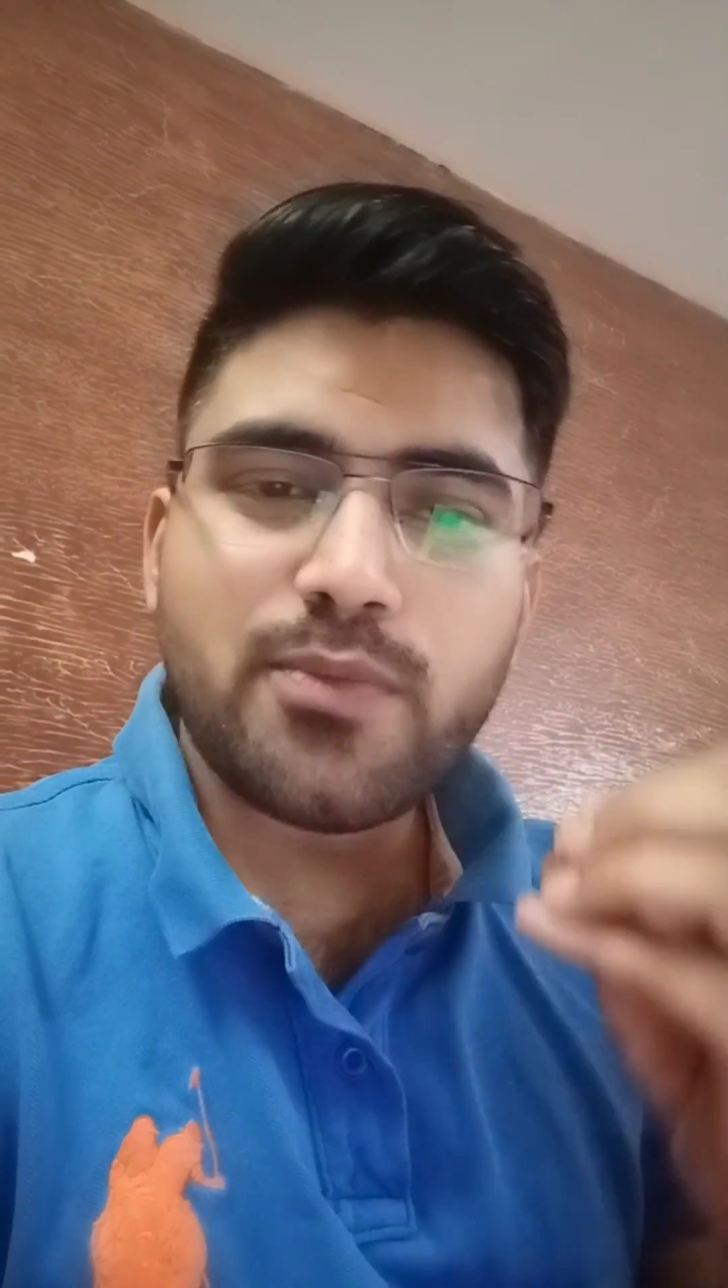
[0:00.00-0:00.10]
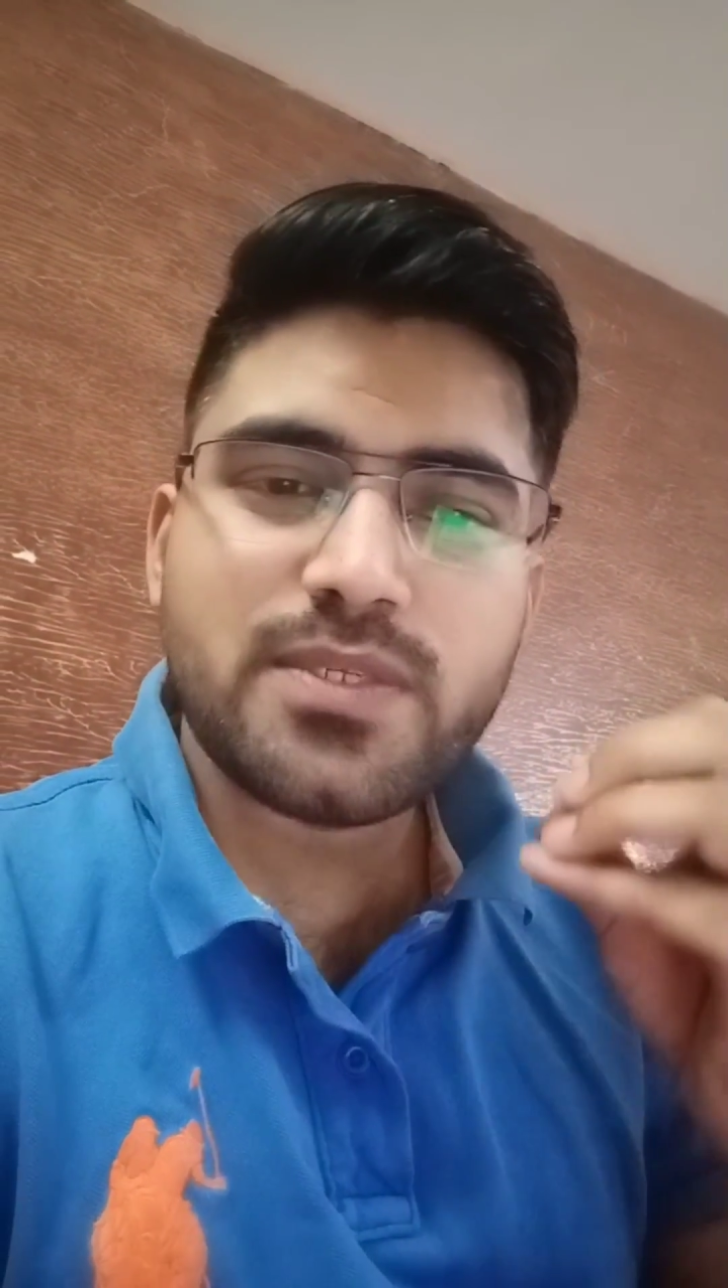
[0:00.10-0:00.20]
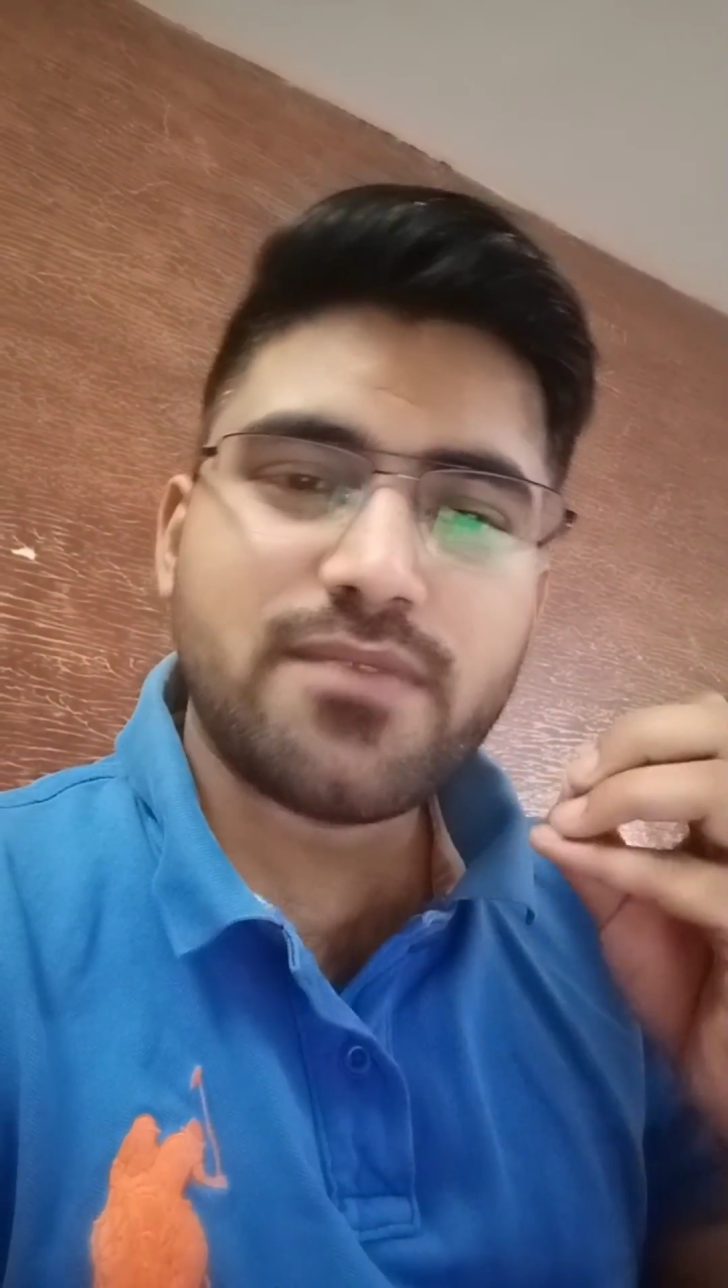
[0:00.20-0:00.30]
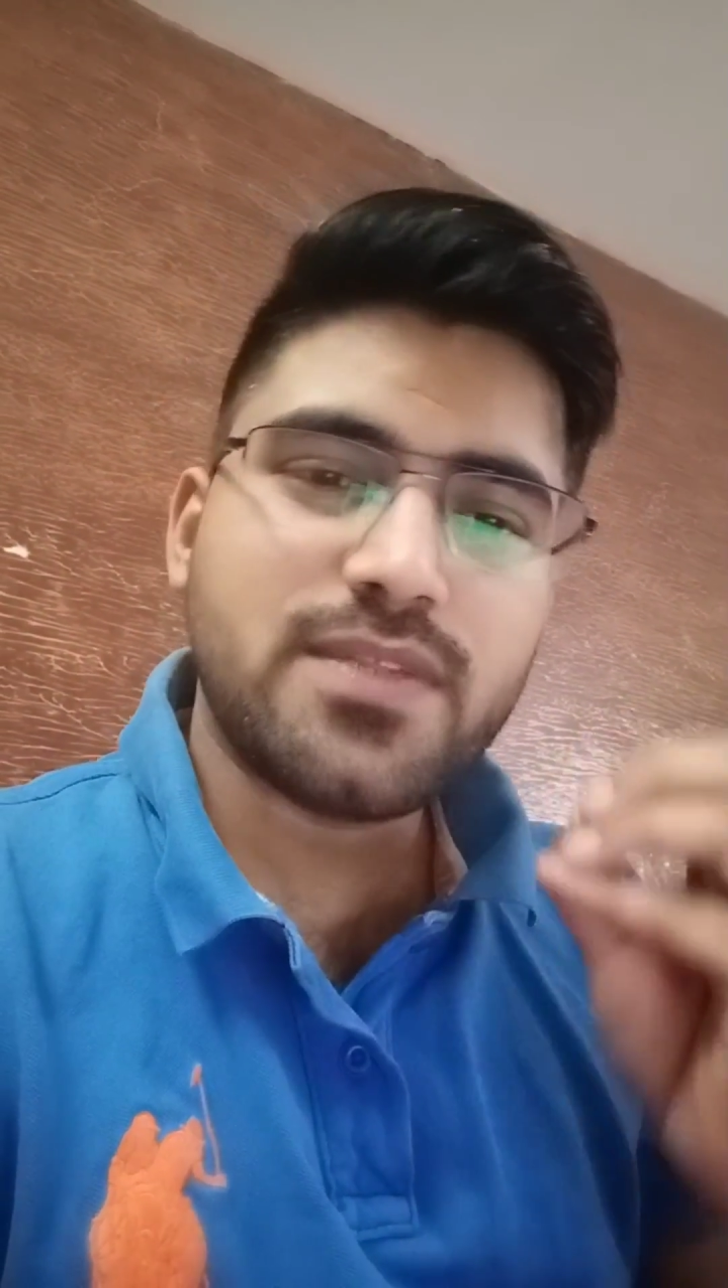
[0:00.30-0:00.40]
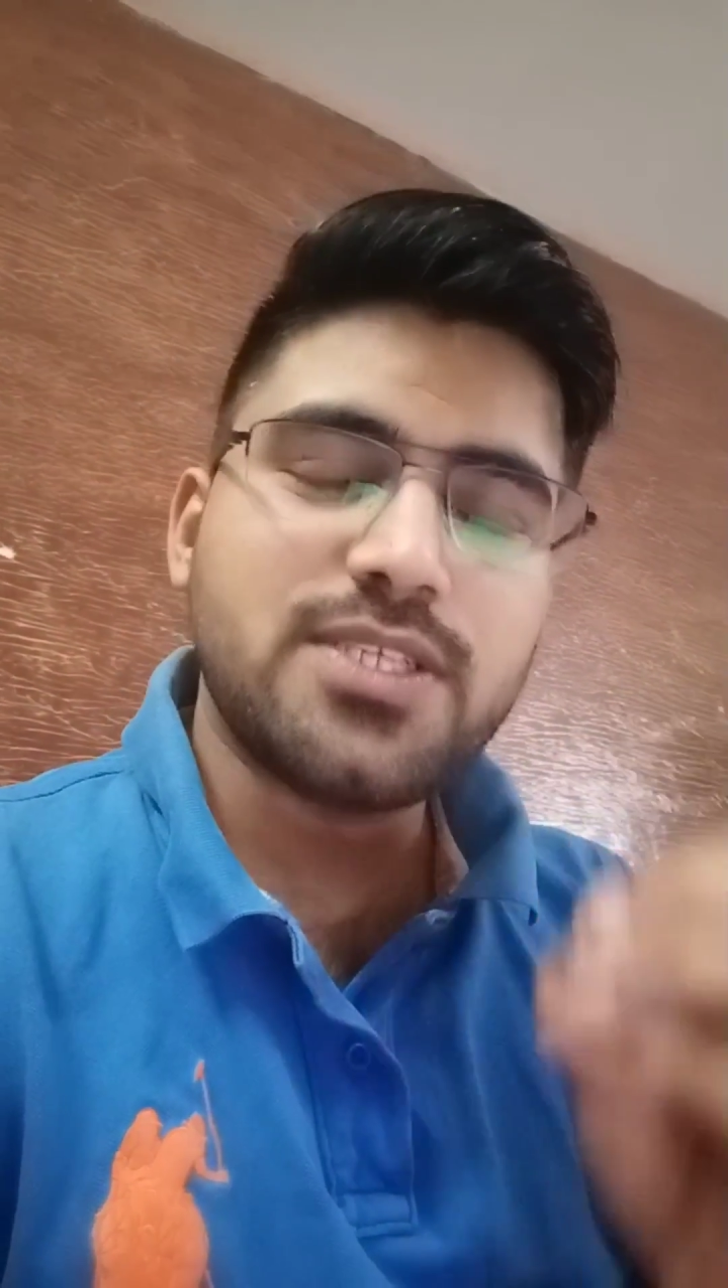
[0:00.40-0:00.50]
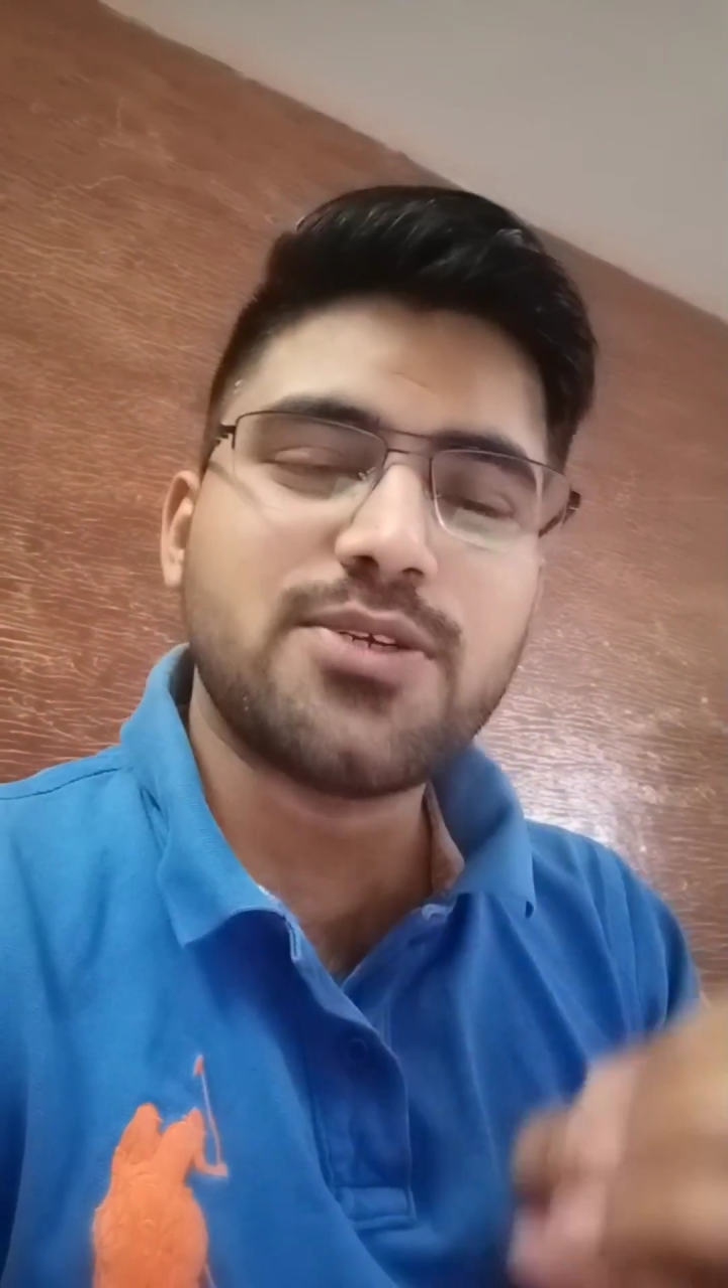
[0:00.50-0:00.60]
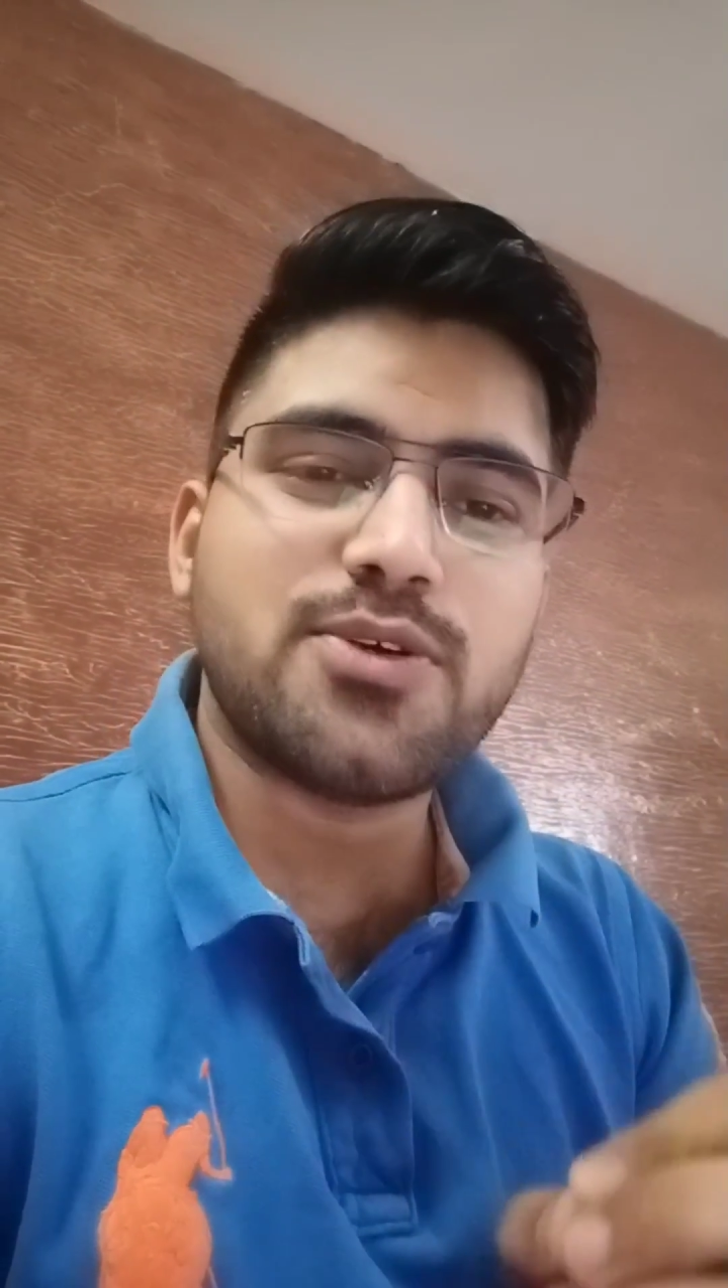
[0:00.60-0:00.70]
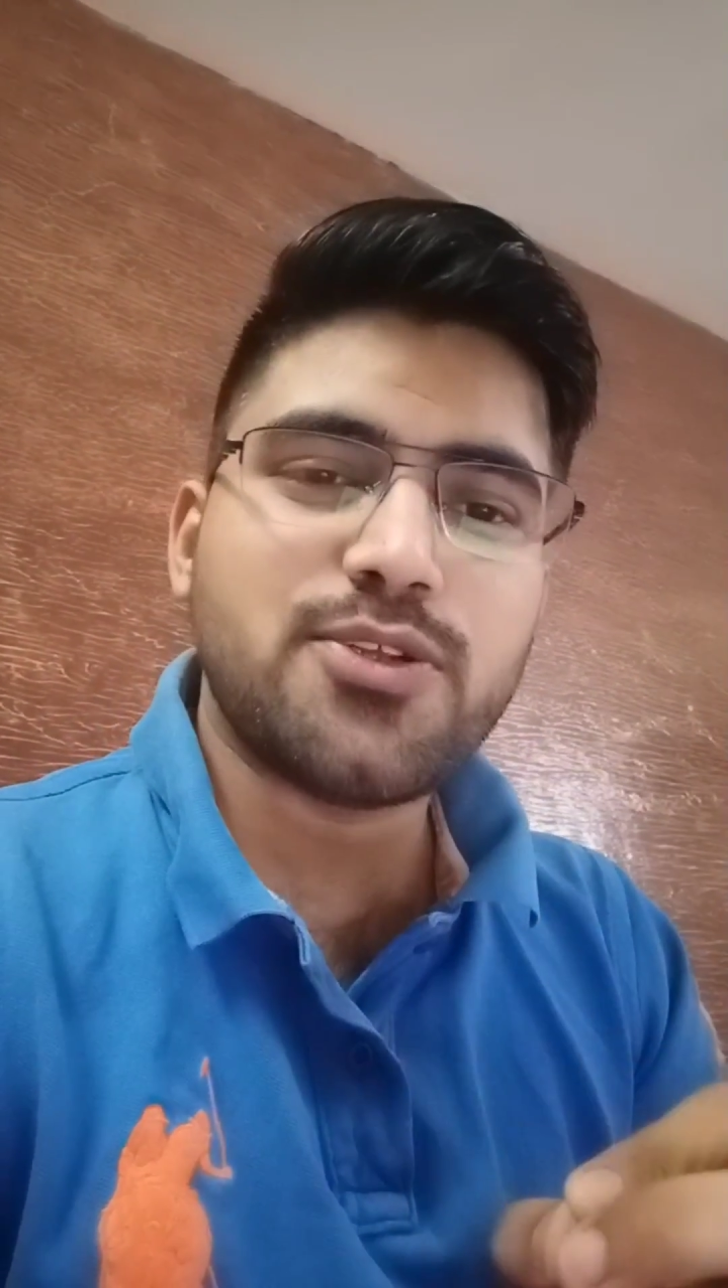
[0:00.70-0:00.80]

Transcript: from Safdarjung